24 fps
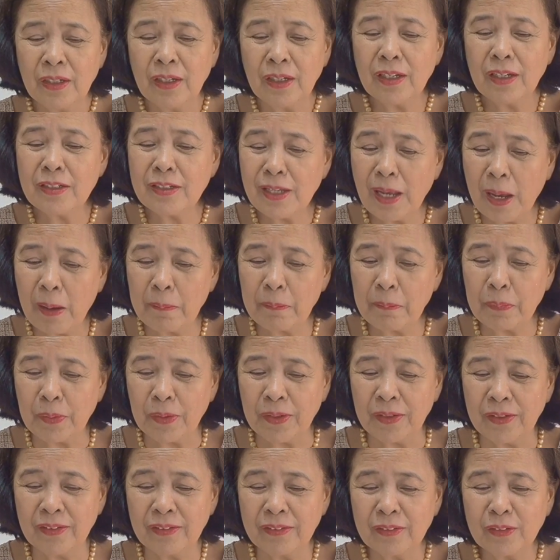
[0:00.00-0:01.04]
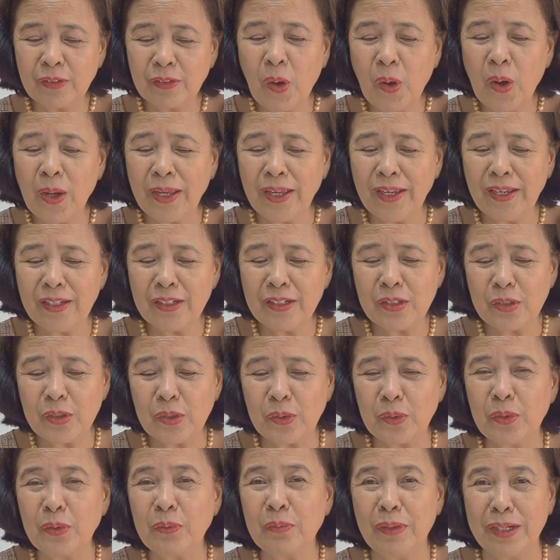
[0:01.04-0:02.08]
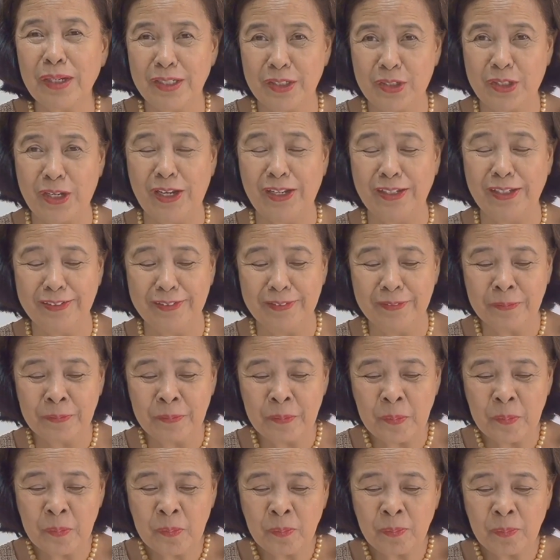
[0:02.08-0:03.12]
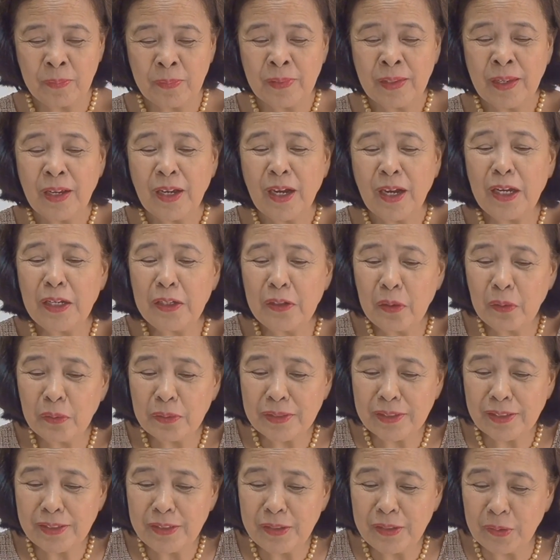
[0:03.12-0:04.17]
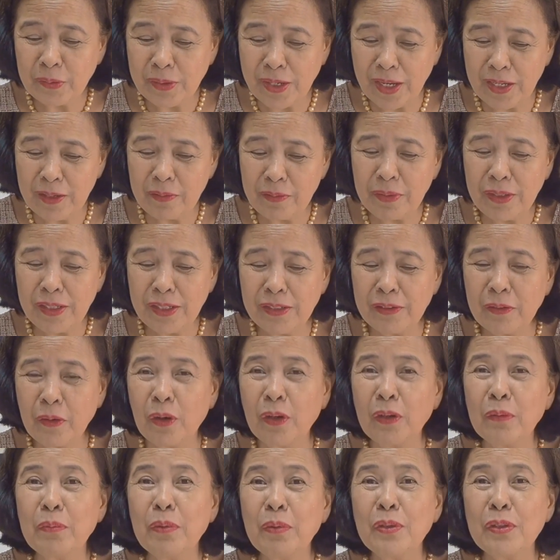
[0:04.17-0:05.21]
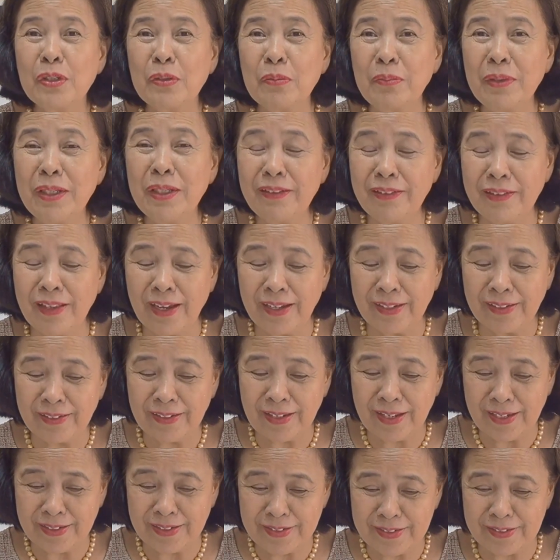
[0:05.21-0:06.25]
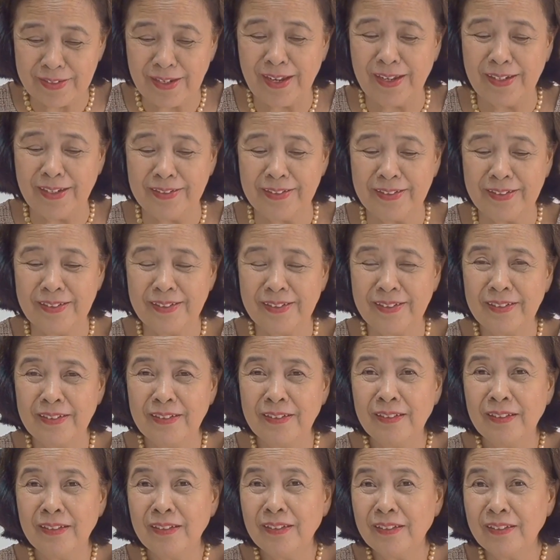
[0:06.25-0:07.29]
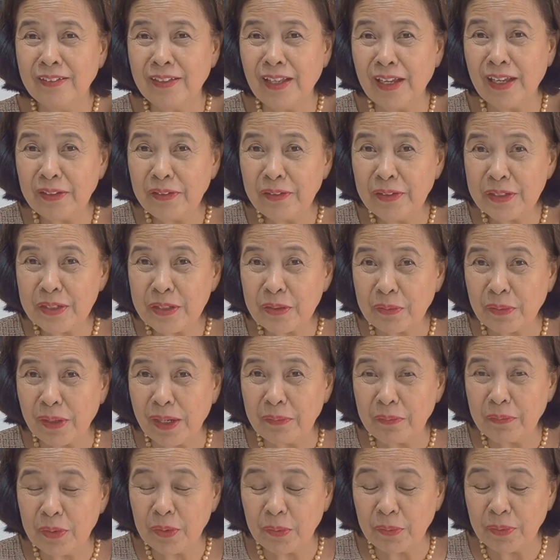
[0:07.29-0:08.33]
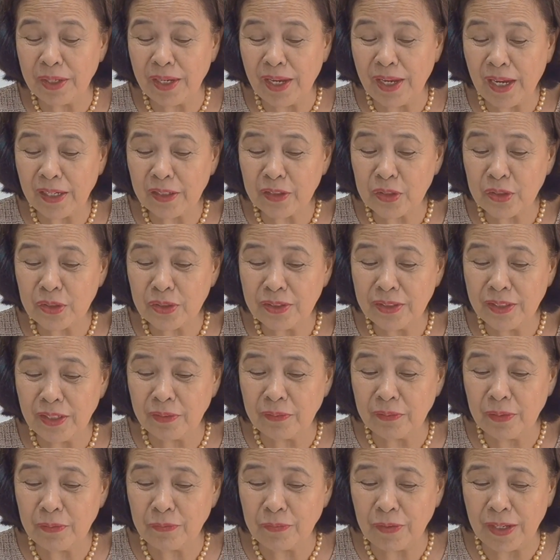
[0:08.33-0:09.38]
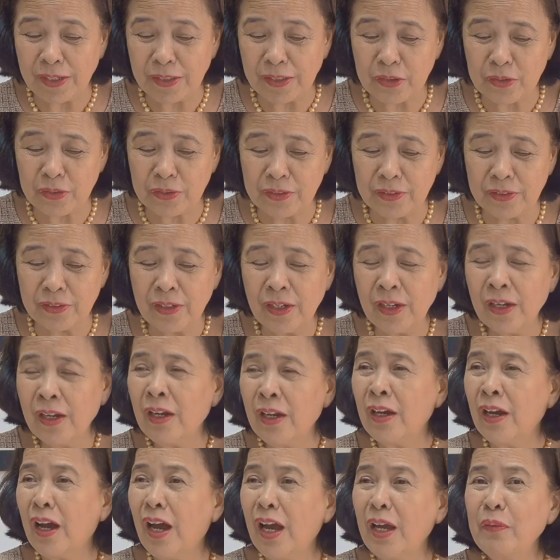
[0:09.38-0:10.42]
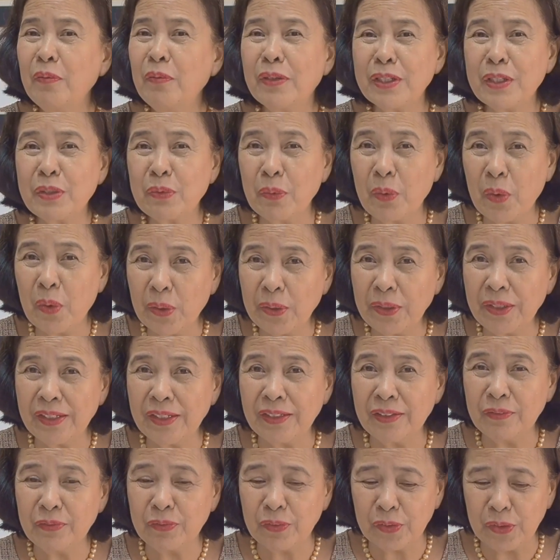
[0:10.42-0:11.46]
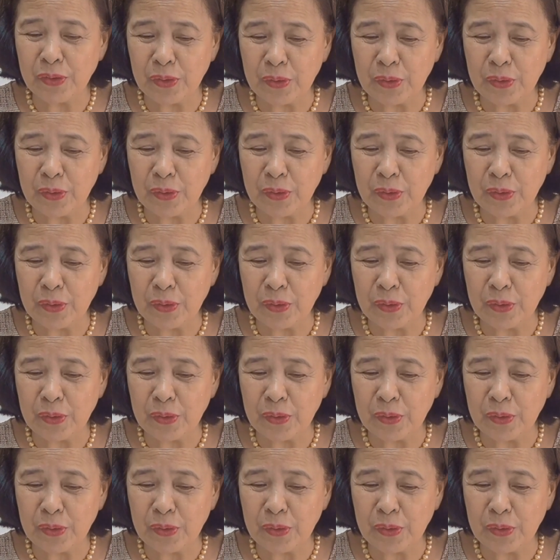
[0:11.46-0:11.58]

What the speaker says: Example, talking to my son. I noted you came in almost midnight last night. Then describe your reaction and reflection. I was worried for